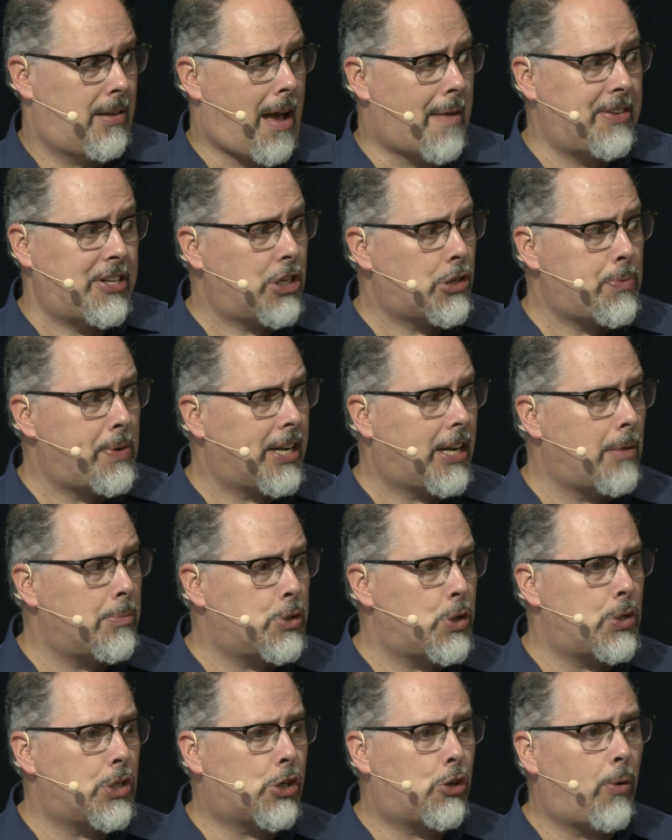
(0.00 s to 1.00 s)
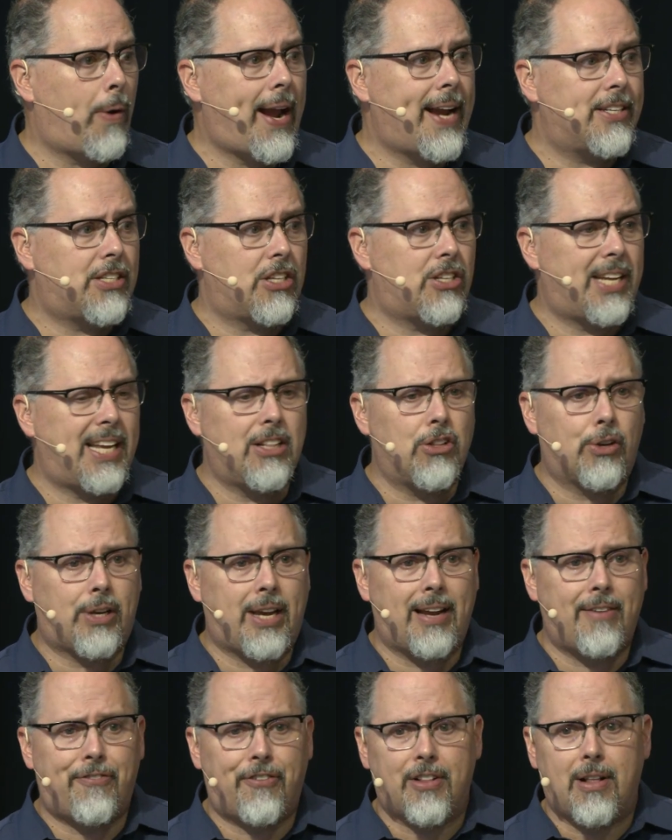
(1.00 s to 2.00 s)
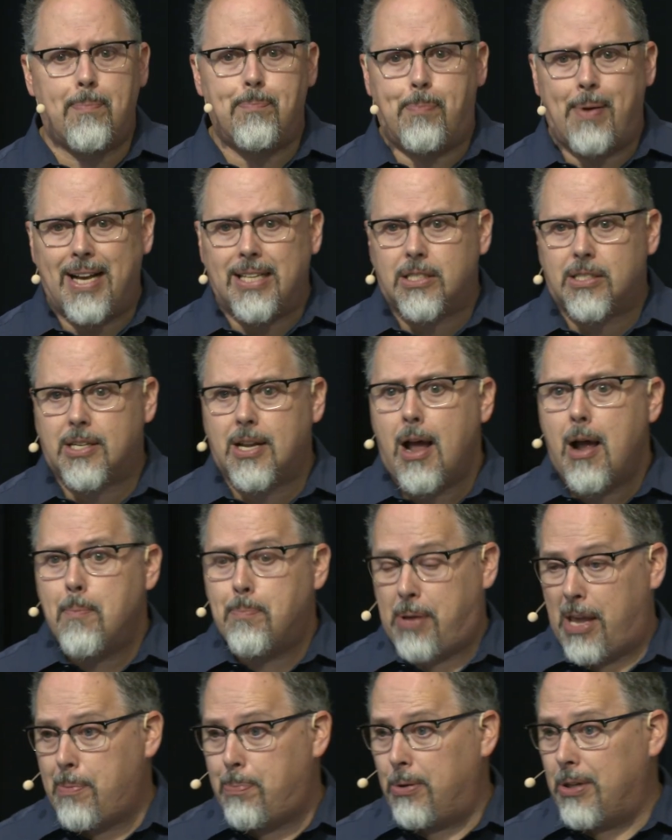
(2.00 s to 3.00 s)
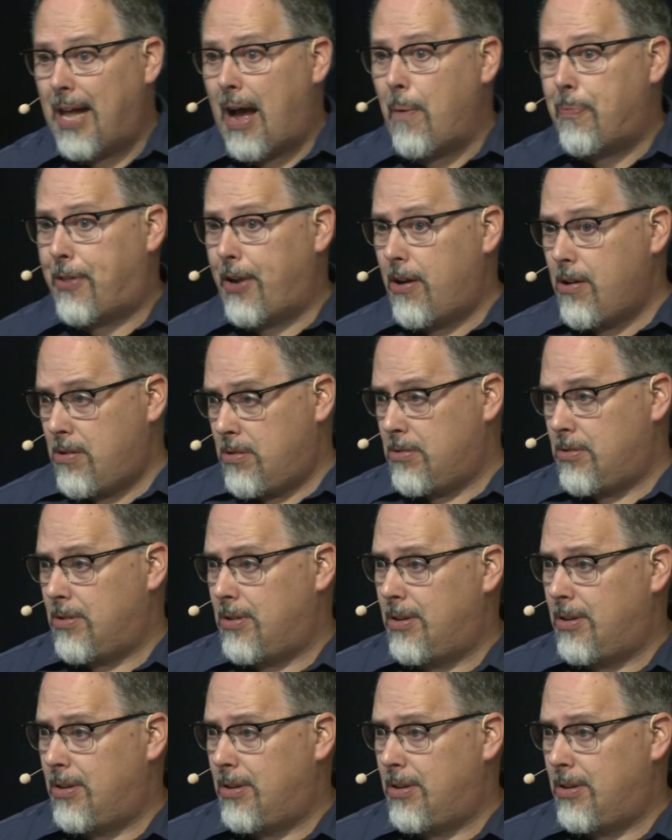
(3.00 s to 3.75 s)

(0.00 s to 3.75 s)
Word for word: I mean, just when it comes to His grace, is He looking for the best people out there?